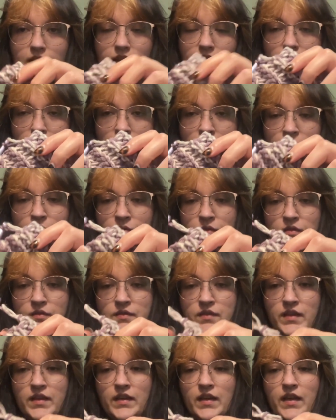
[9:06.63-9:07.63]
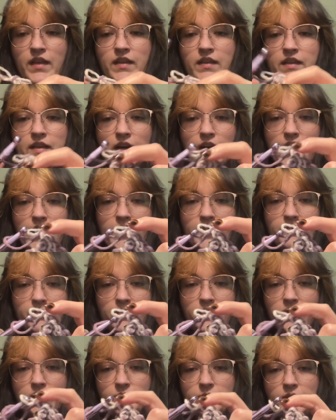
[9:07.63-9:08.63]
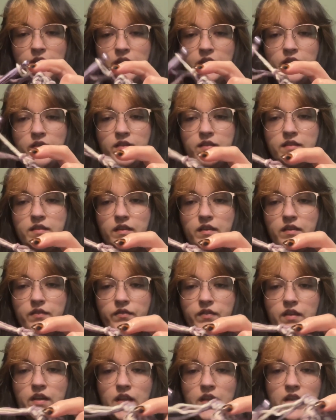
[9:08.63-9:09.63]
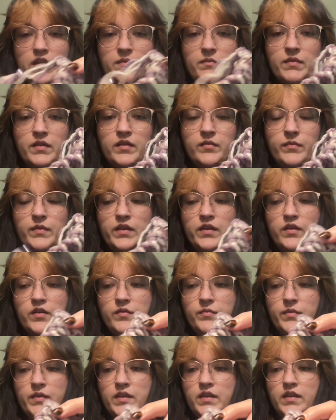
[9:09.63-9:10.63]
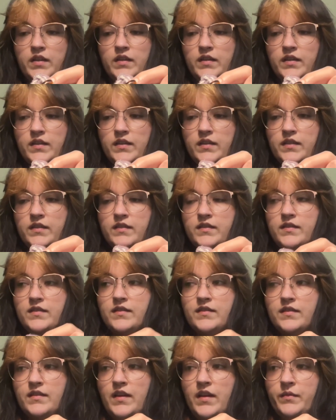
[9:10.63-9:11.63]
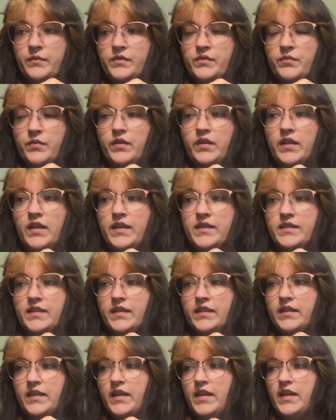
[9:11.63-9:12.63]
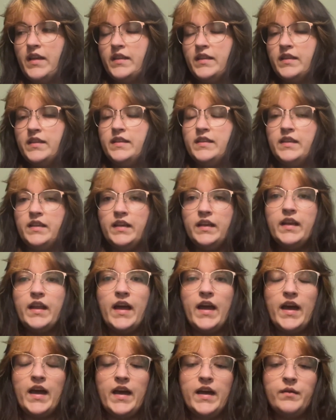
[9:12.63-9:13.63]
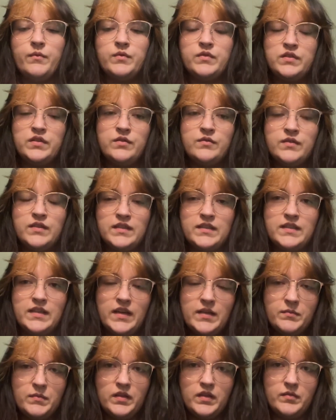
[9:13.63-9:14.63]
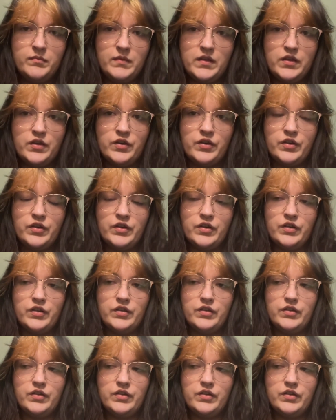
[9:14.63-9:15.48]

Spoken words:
I'm using a 9 millimeter instead of an 8 millimeter because I was realizing that the knitted hat was using 10 millimeter